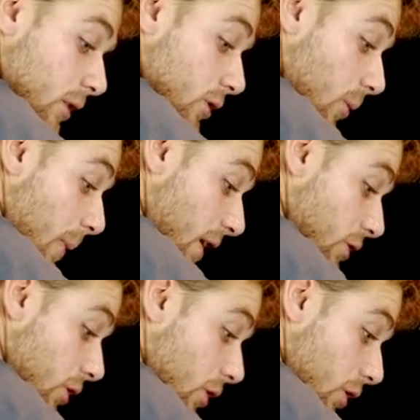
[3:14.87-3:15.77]
So make
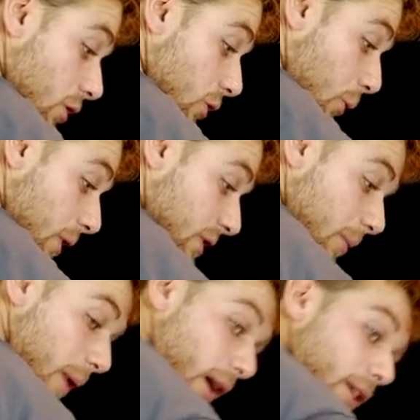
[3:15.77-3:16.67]
sure you twist
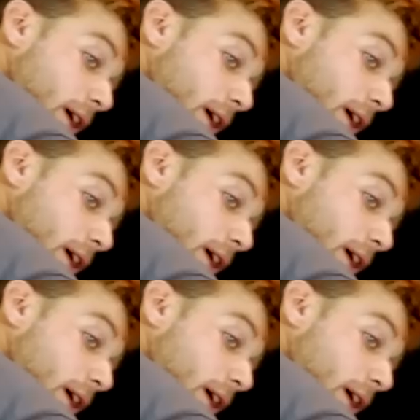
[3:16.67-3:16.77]
the bar